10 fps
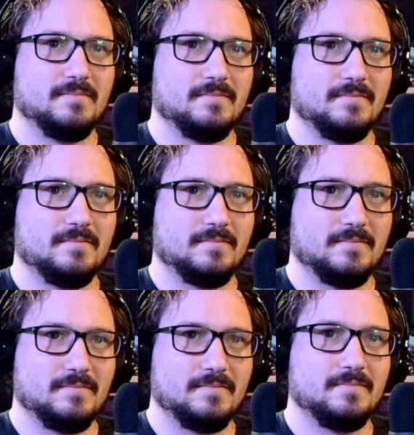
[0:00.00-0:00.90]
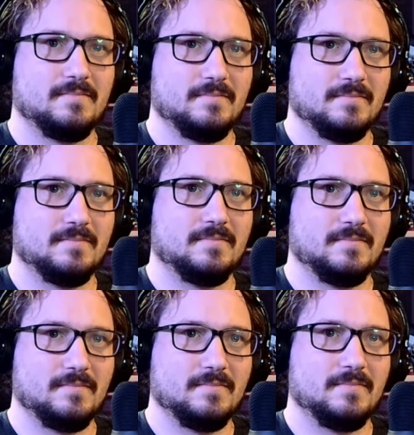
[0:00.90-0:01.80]

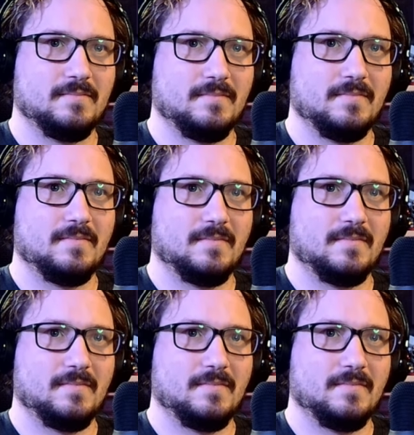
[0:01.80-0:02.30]
The person shown says nothing.